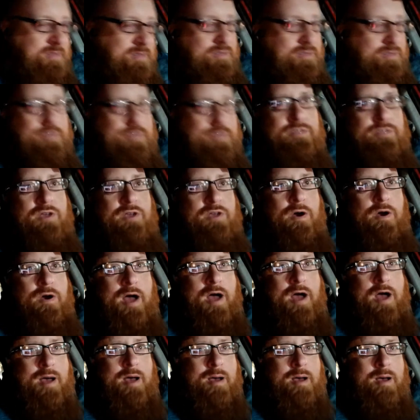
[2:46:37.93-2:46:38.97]
So
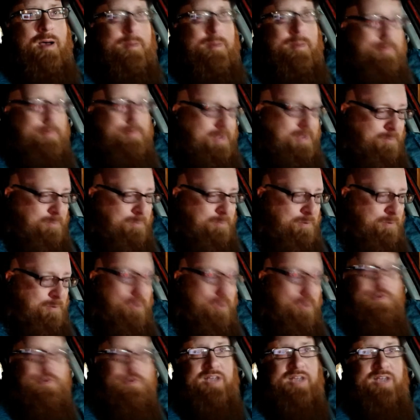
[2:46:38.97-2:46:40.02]
I'm a big proponent. If you
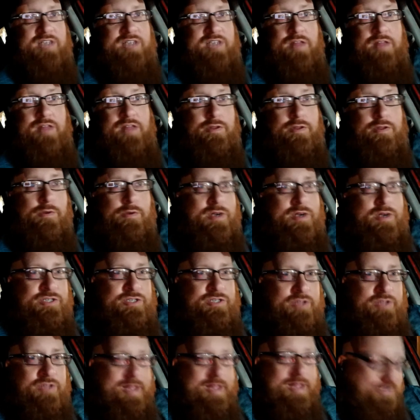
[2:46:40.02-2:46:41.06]
guys got other questions,
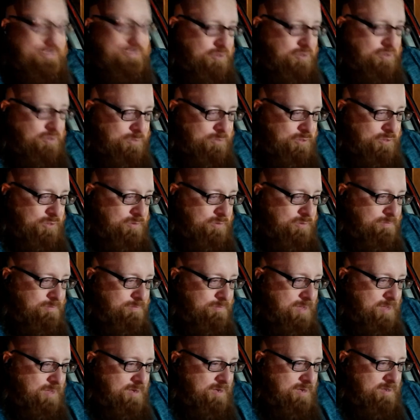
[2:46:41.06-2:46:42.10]
I'll answer them too.
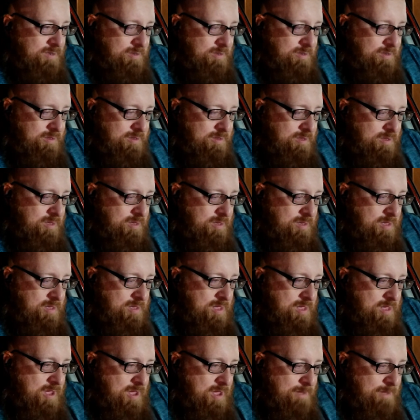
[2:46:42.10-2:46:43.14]
But
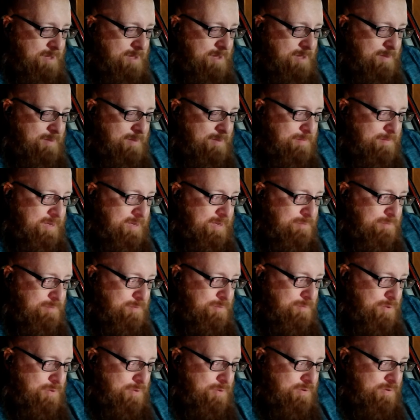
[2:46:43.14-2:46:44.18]
I'm a big
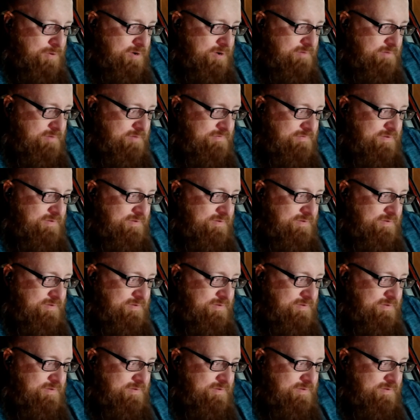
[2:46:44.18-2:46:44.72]
proponent of